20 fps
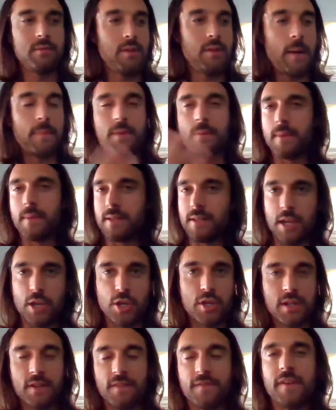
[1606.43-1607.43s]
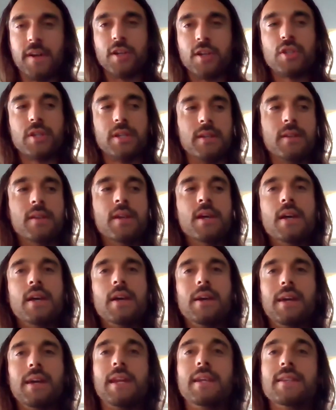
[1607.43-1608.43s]
optimization of function,
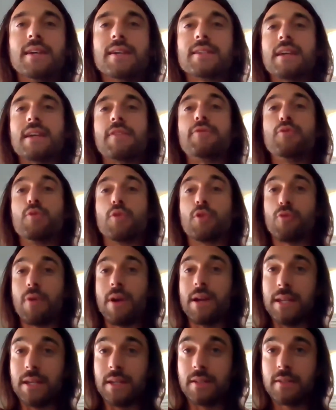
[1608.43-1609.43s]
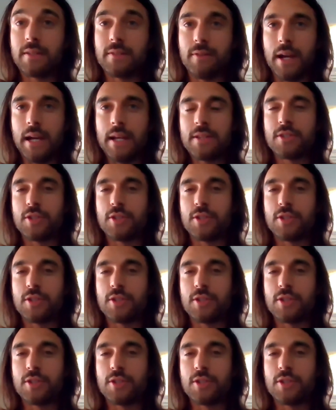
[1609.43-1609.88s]
and it does that through a gradient, right?